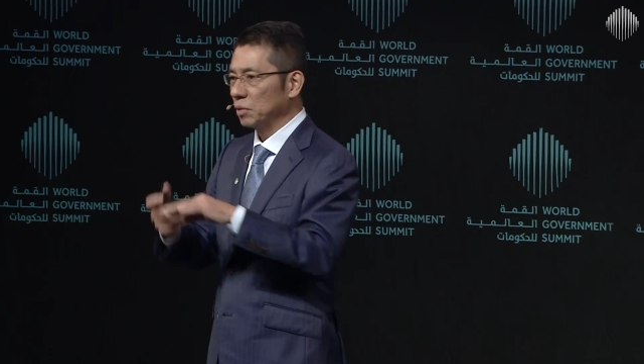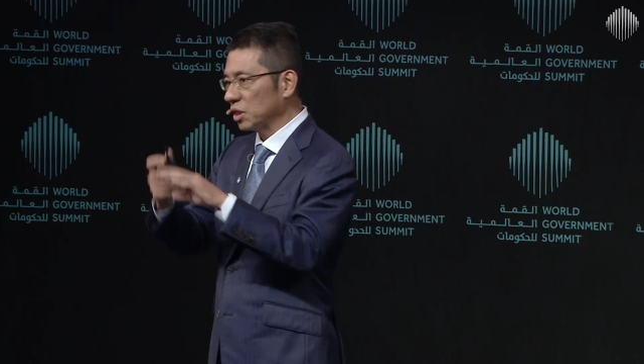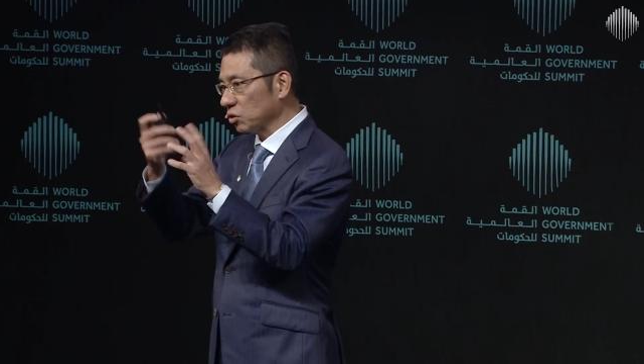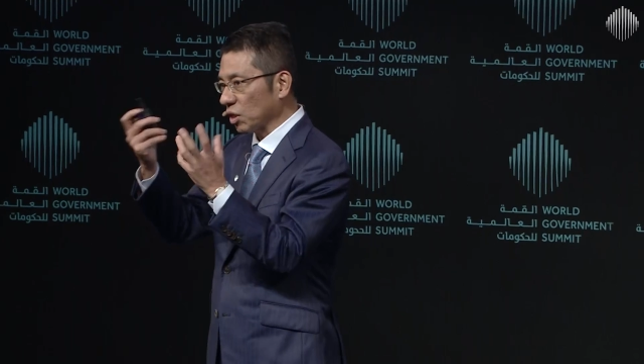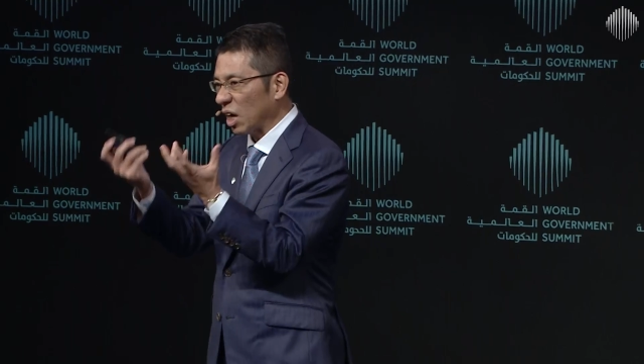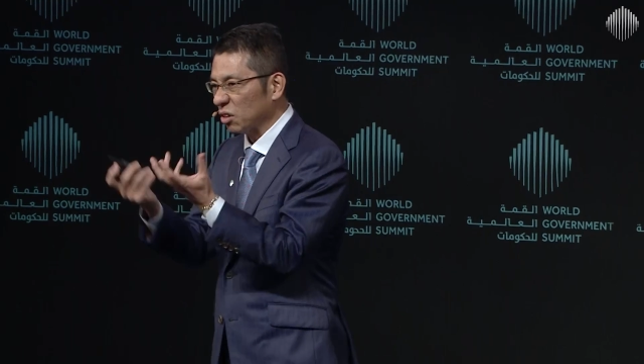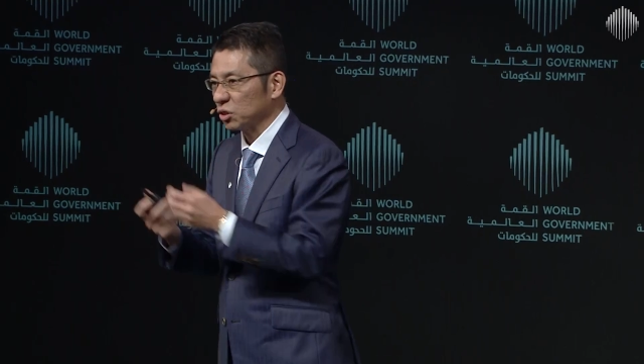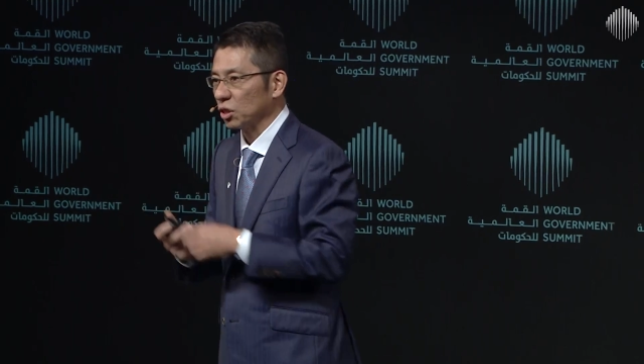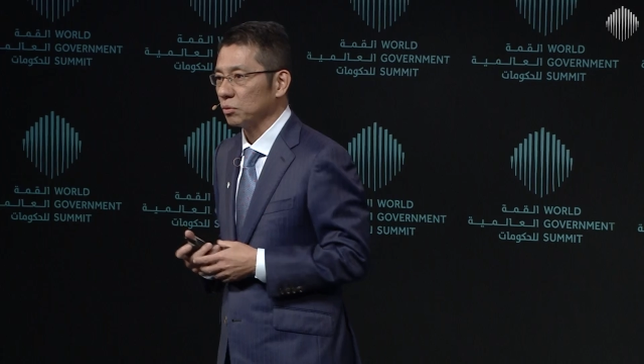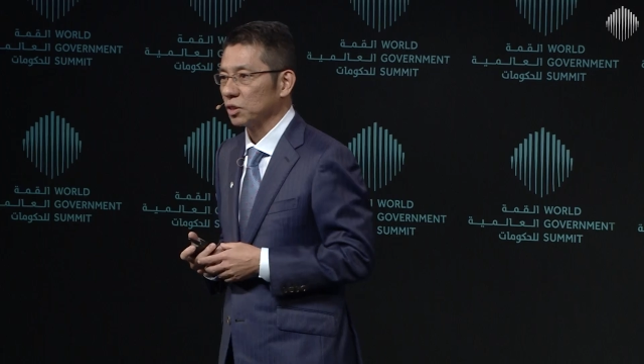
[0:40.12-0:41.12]
mixed
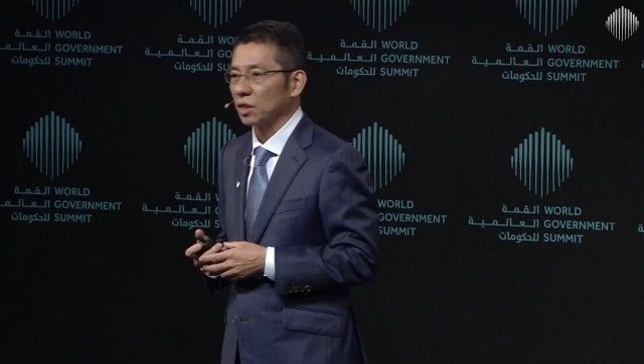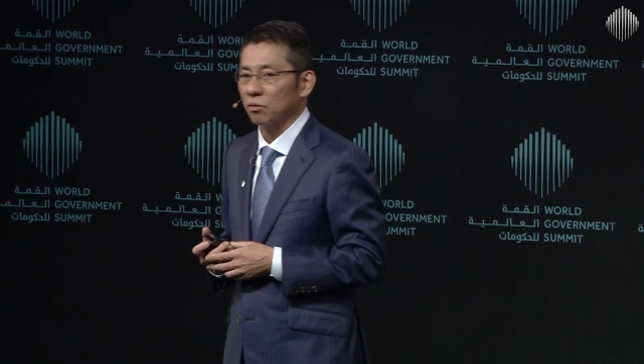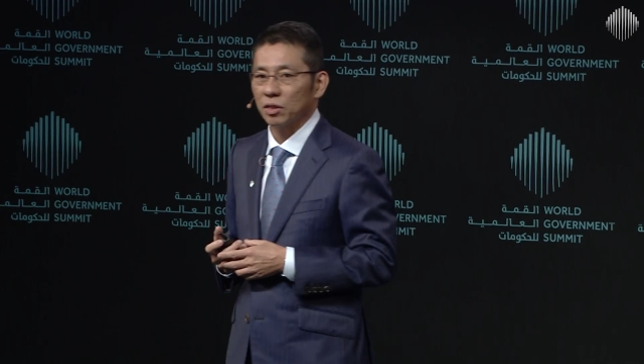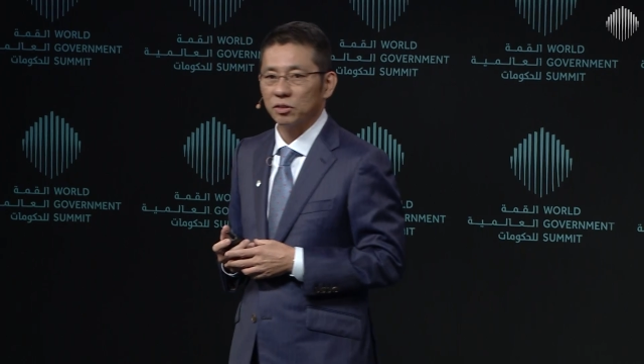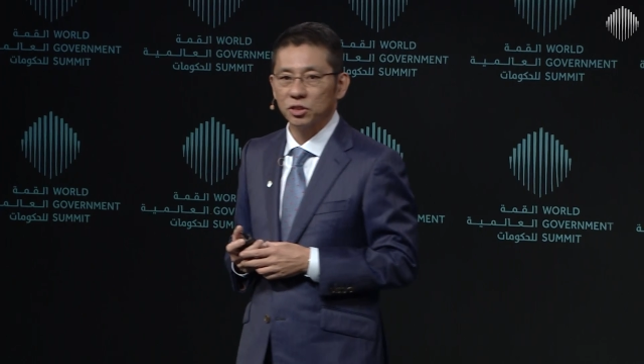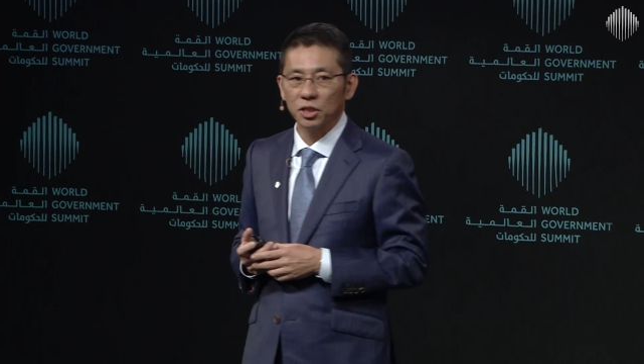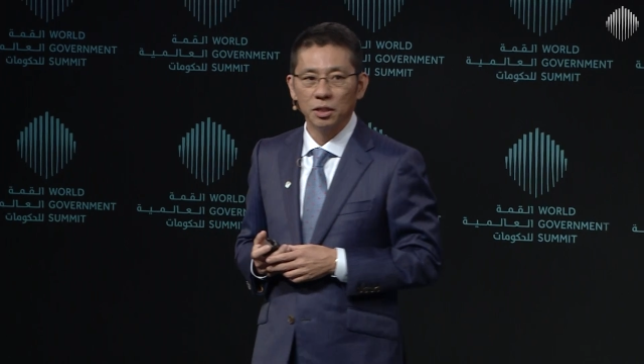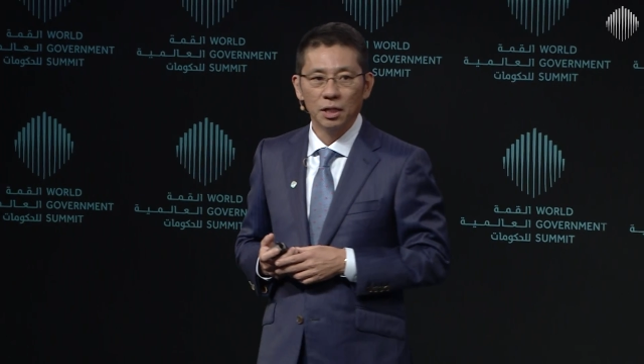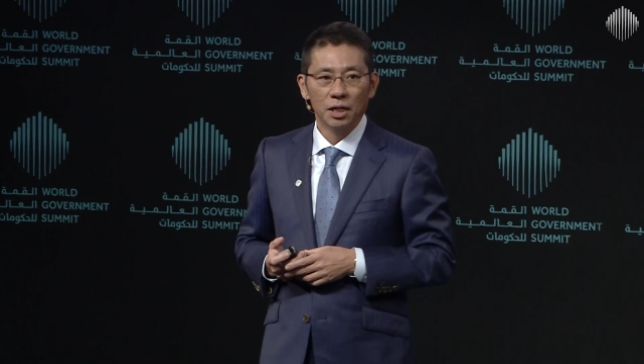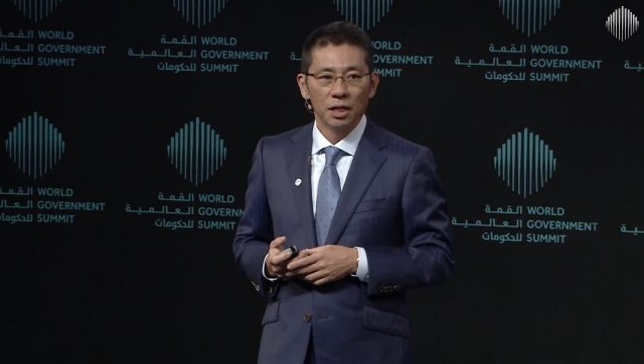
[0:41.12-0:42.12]
culture of the
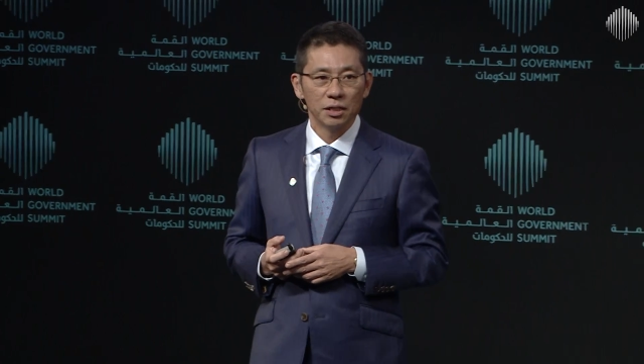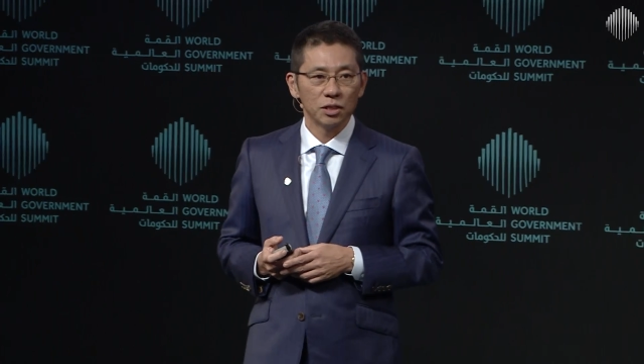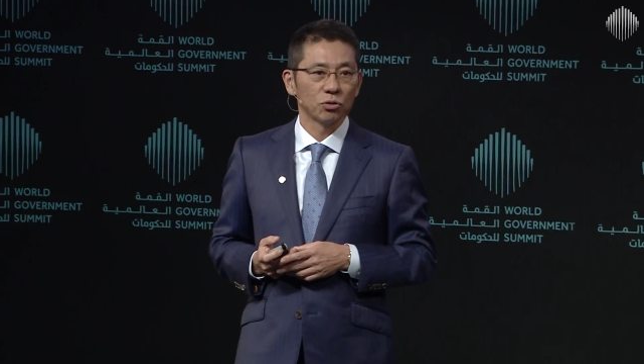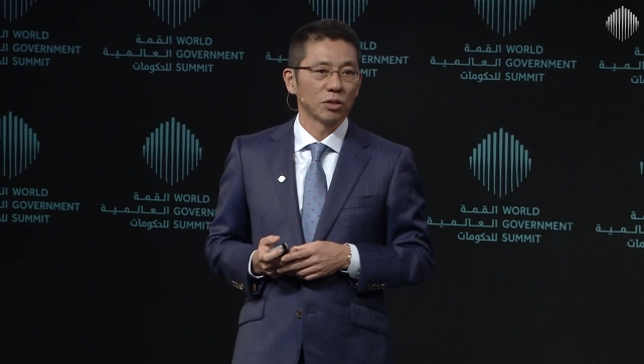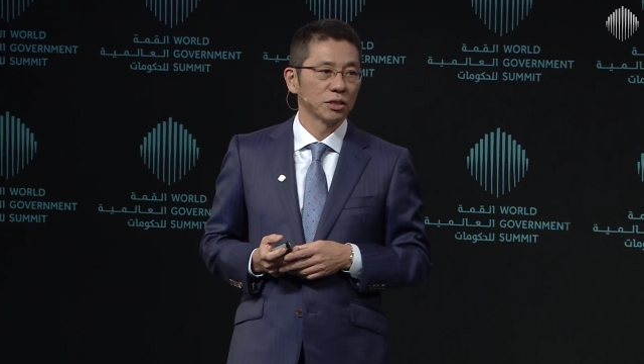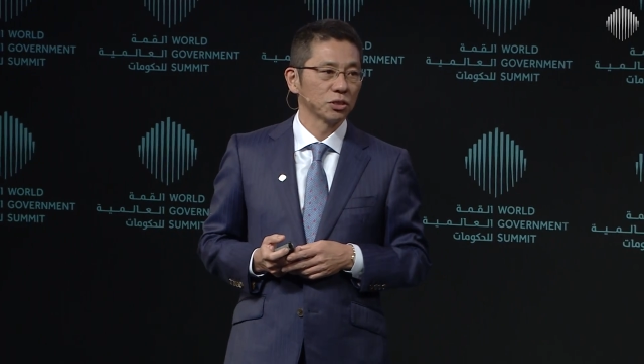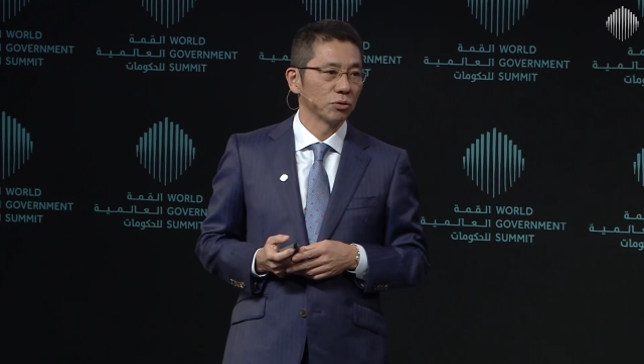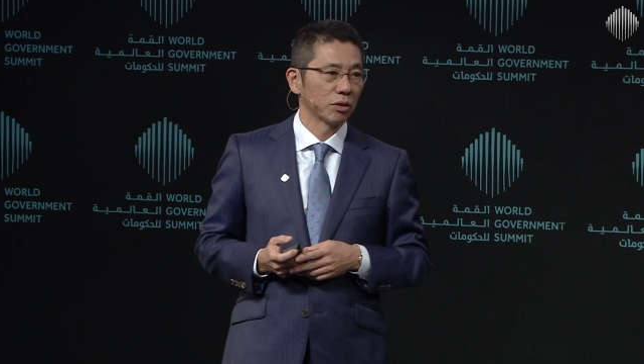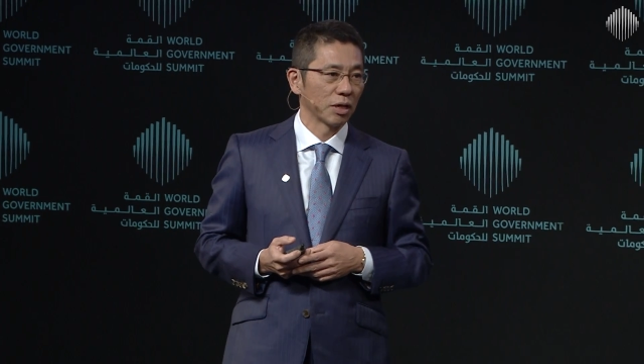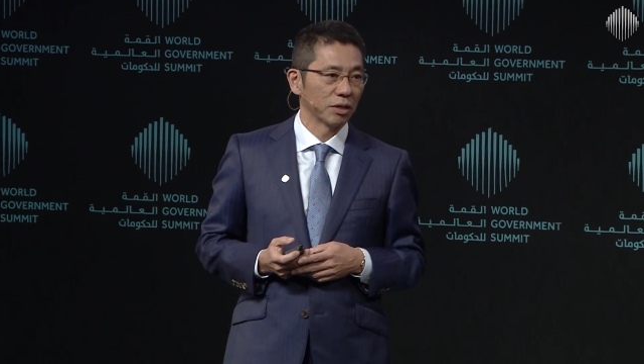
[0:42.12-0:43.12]
subculture and the
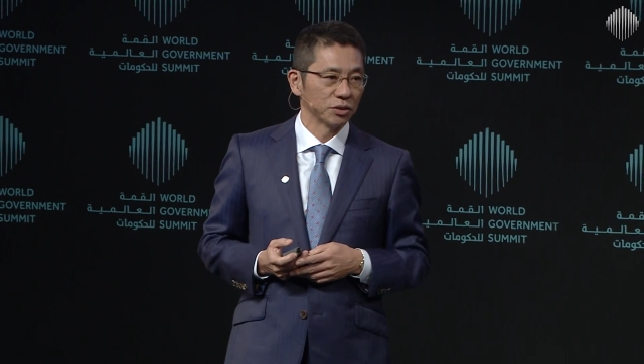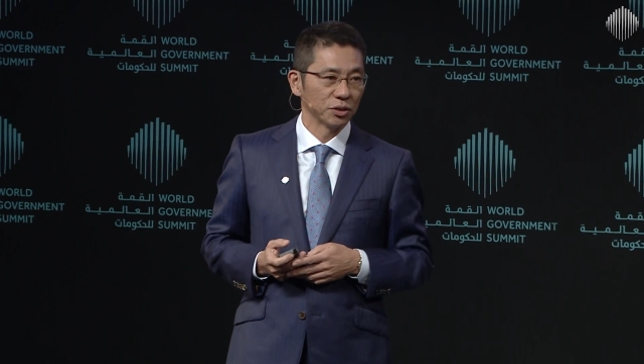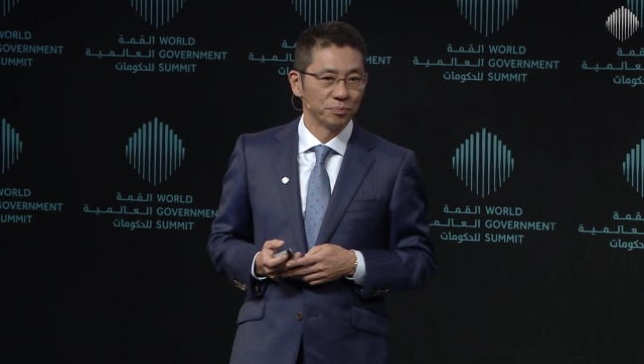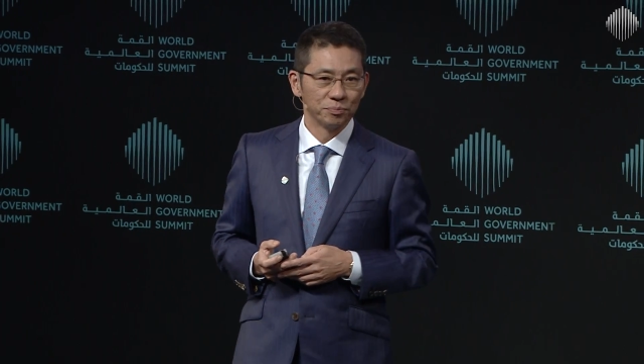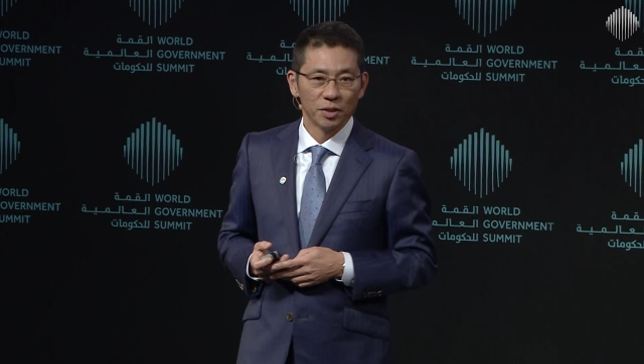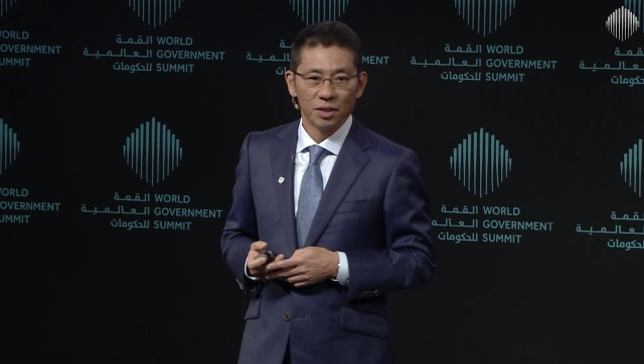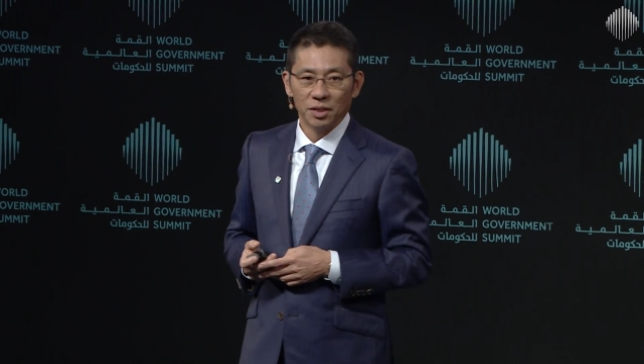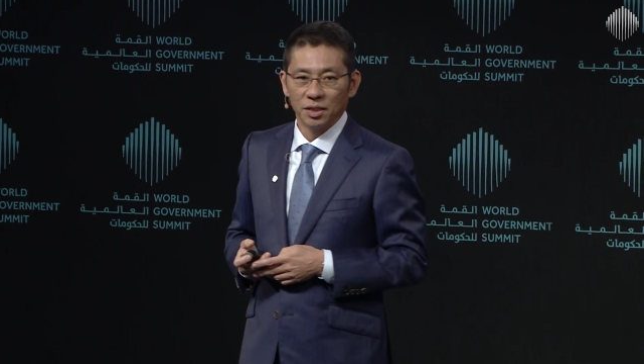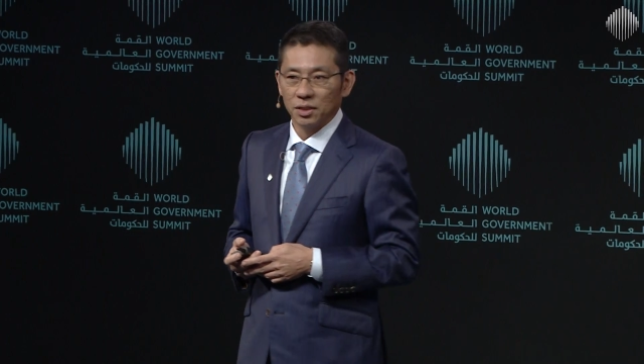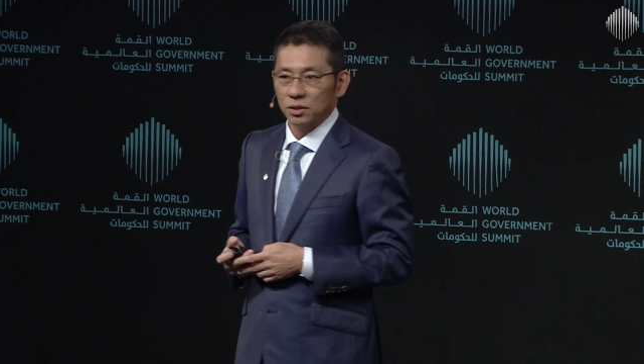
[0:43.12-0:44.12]
traditional culture.
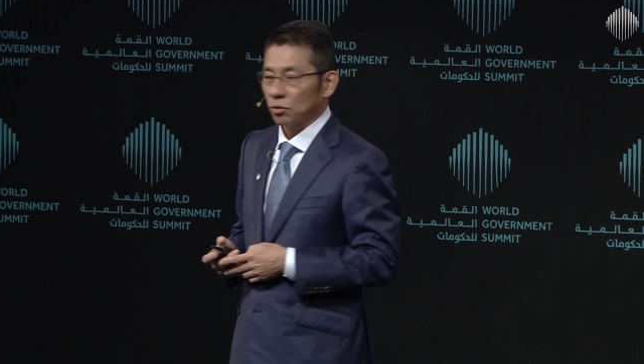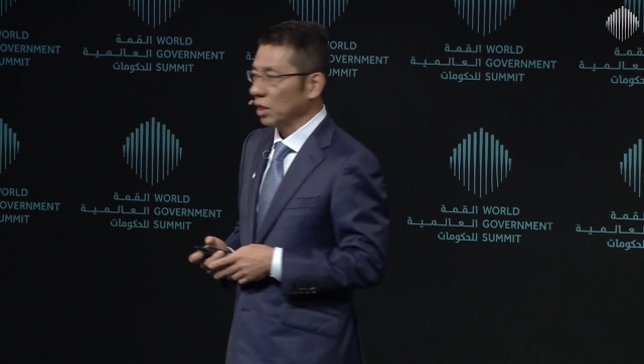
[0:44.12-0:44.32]
So